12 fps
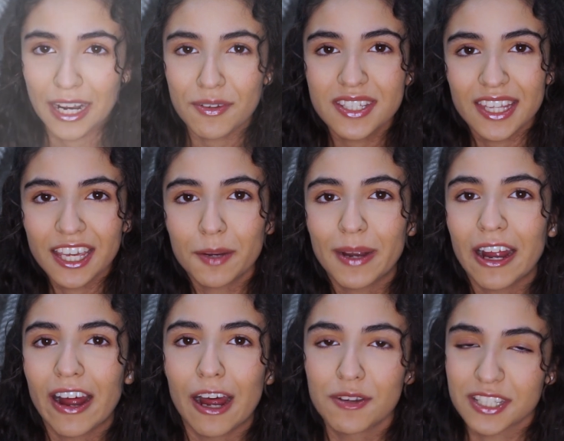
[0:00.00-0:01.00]
when I was thinking about
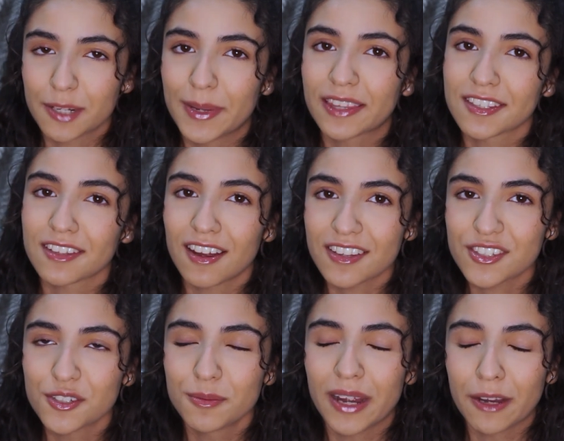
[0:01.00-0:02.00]
how I was gonna make this
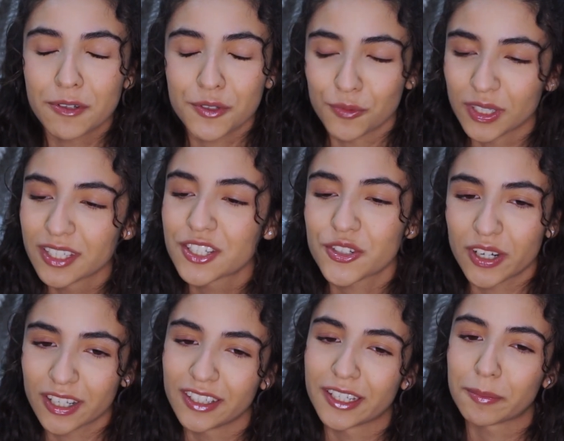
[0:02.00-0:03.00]
costume, I was really
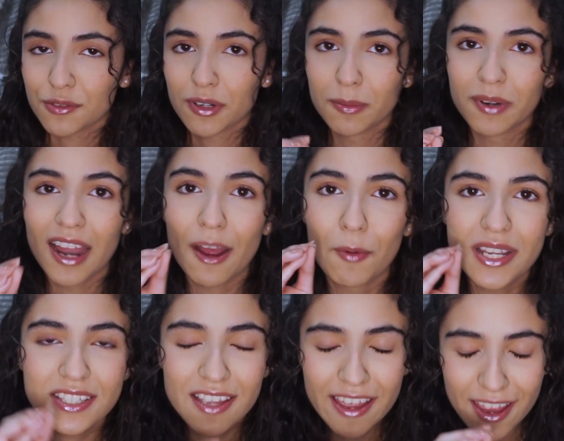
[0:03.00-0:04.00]
struggling. Swear, bro! I
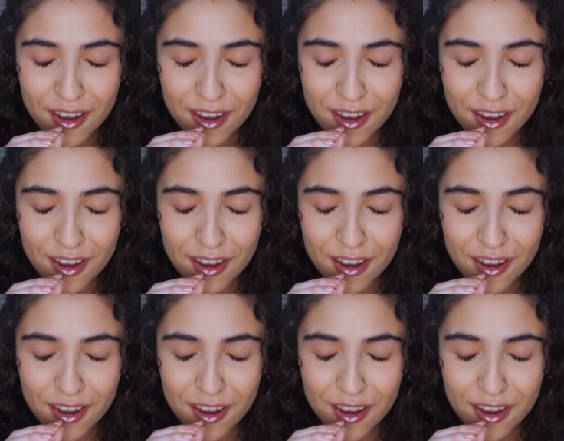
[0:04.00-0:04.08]
went to